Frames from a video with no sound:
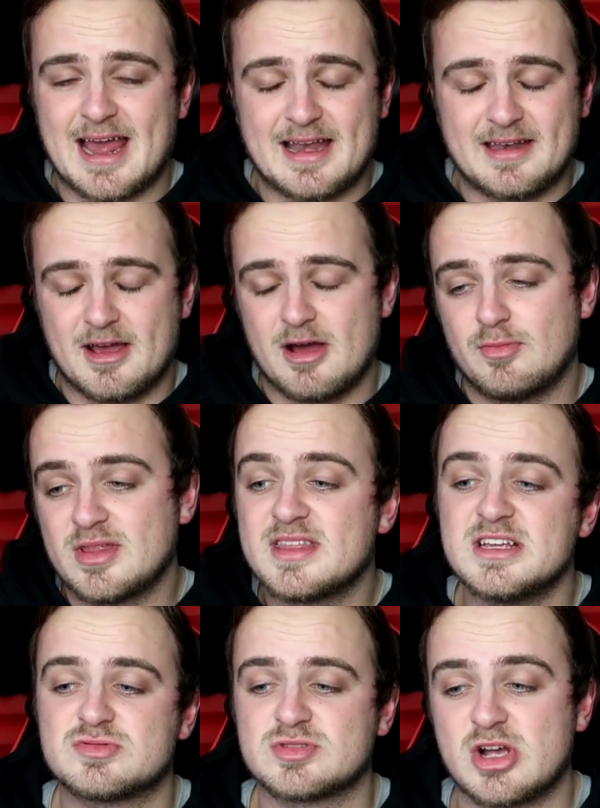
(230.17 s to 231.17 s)
and with
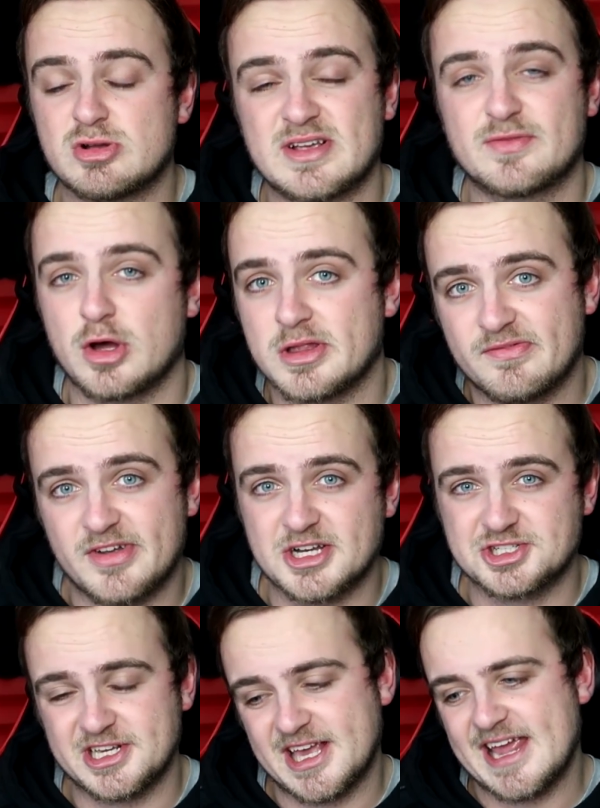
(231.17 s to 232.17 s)
these results, I've got them
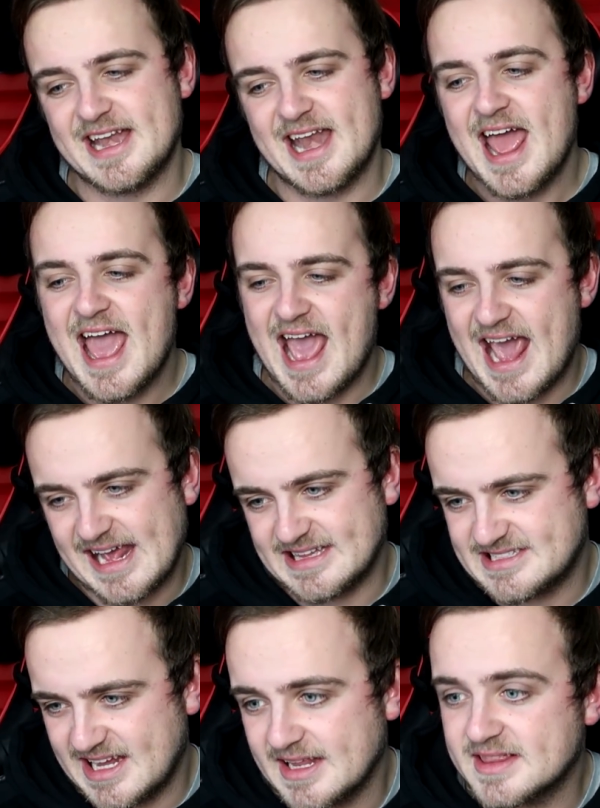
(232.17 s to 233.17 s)
finishing in
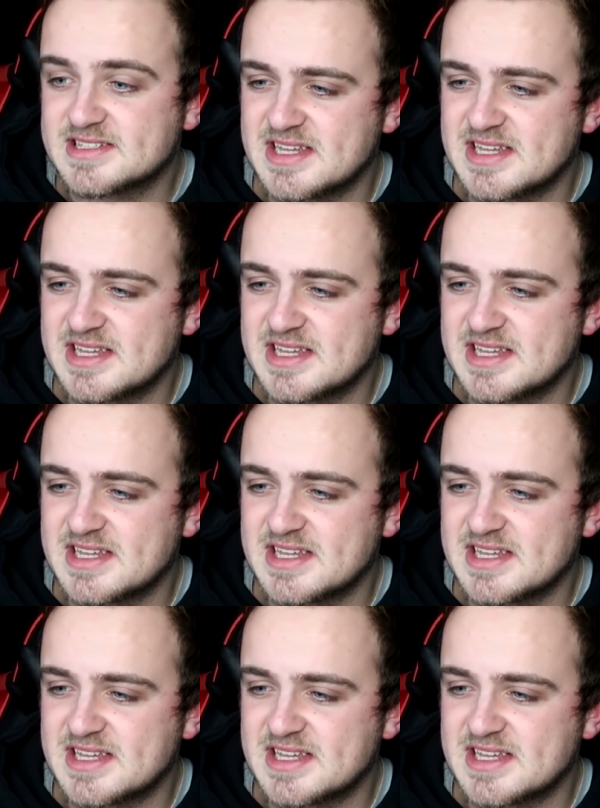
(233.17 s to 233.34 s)
18th.